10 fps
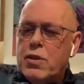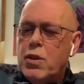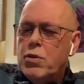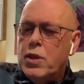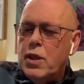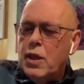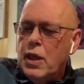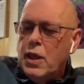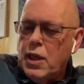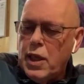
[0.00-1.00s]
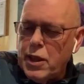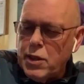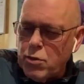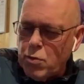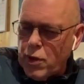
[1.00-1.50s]
So the the
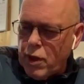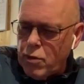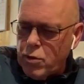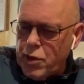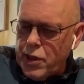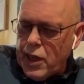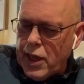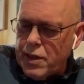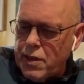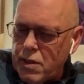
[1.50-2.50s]
latest one, had you see that?